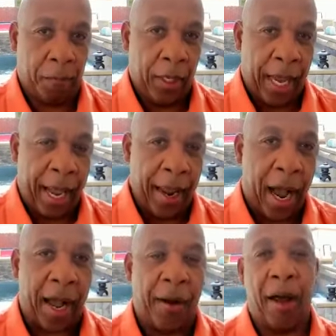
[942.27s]
okay?
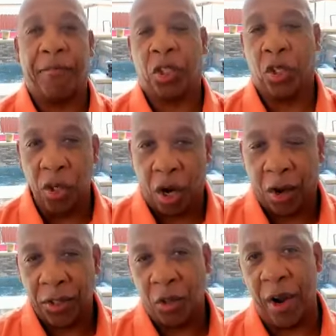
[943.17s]
I'll have 2
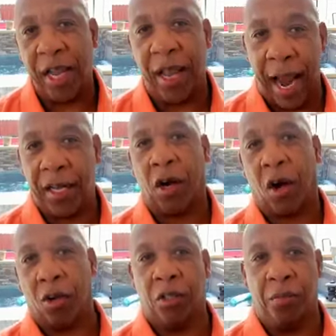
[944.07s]
calls a week, 8
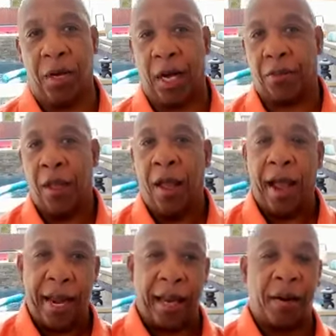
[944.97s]
calls a month,
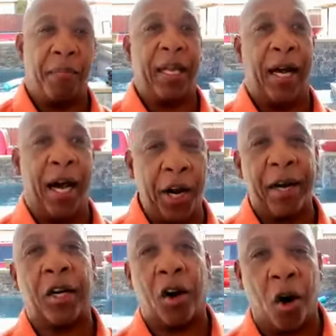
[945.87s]
and that'll be
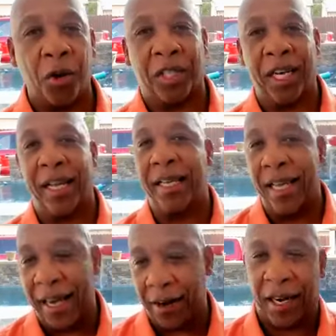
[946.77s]
100 calls in a
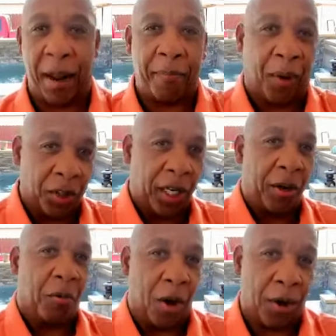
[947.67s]
year that I personally
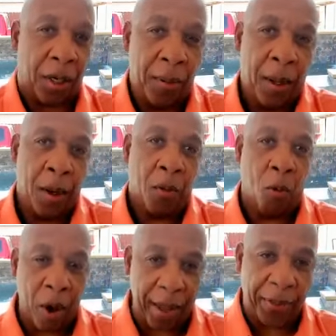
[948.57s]
work
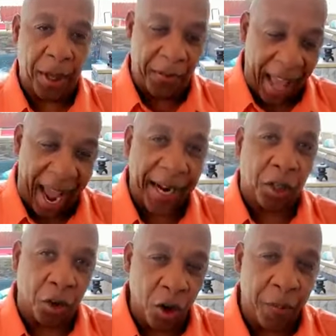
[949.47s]
with that
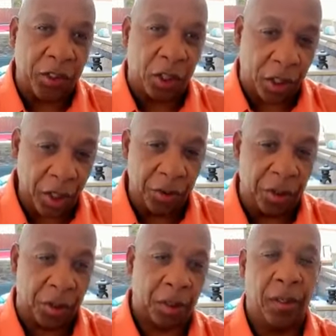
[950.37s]
group of
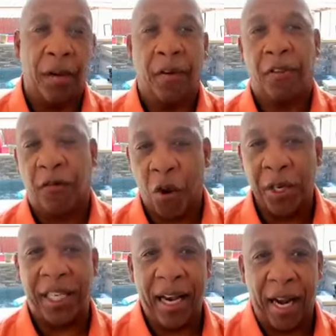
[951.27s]
students for
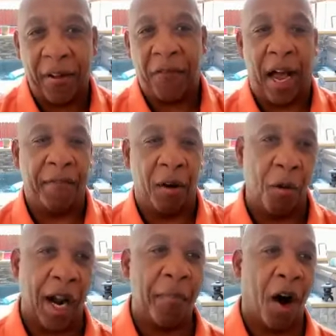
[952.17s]
$1,495. And
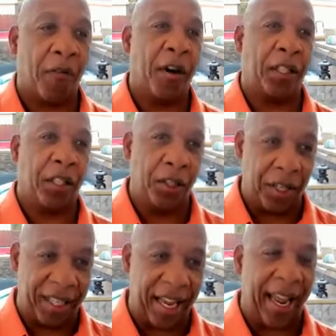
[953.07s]
what I'm offering to you
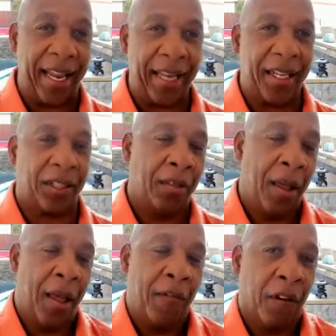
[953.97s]
today is,
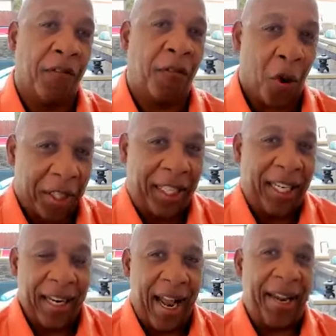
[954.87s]
for
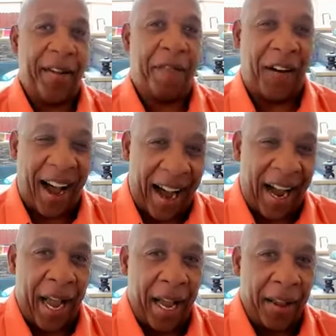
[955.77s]

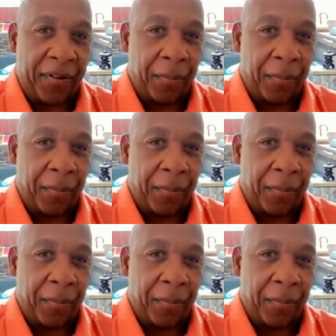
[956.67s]
$1,495,